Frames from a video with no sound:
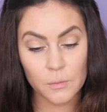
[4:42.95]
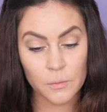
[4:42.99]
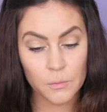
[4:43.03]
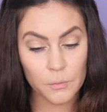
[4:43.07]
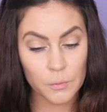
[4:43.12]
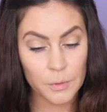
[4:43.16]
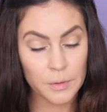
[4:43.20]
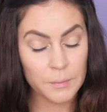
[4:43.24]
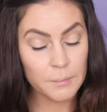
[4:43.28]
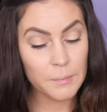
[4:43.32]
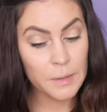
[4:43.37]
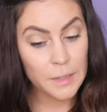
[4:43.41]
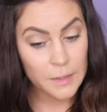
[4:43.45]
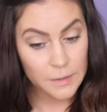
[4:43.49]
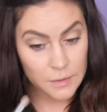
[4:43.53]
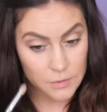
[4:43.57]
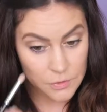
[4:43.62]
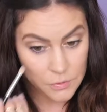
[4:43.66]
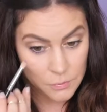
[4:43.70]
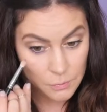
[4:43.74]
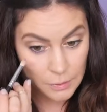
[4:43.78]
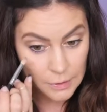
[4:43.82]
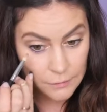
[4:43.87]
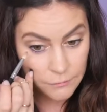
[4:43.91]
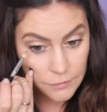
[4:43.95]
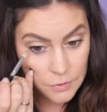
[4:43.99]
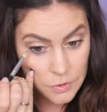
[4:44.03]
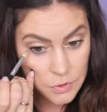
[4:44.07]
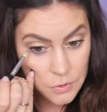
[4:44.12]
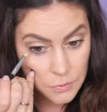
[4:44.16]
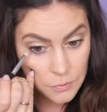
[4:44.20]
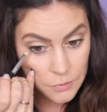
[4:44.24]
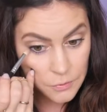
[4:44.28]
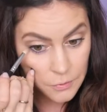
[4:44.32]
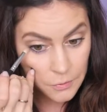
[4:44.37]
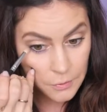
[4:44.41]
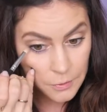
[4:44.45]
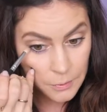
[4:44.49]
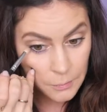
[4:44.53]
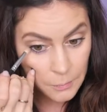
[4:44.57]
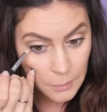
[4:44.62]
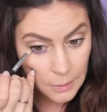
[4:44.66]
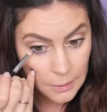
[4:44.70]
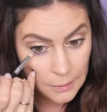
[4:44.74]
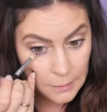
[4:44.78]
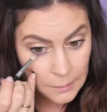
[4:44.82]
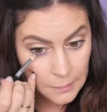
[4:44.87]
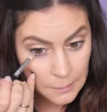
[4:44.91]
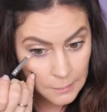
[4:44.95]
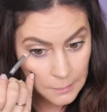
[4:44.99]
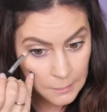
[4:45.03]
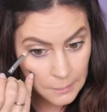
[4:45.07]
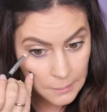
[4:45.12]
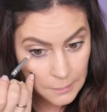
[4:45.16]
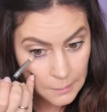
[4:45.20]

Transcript: with my Zoeva 231